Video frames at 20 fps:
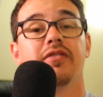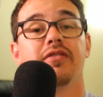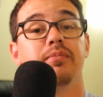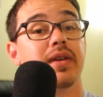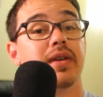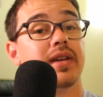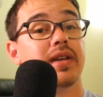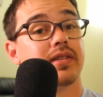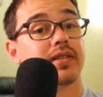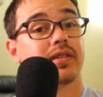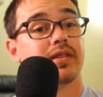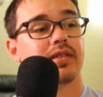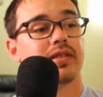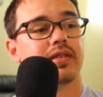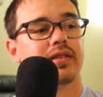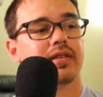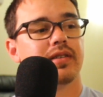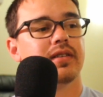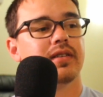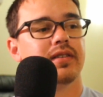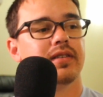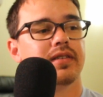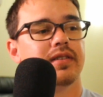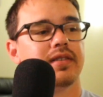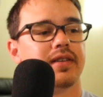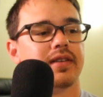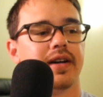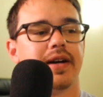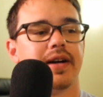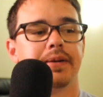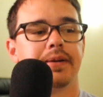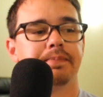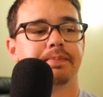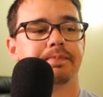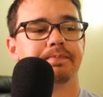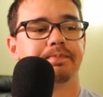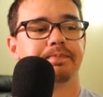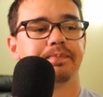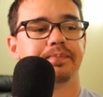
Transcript: missed um,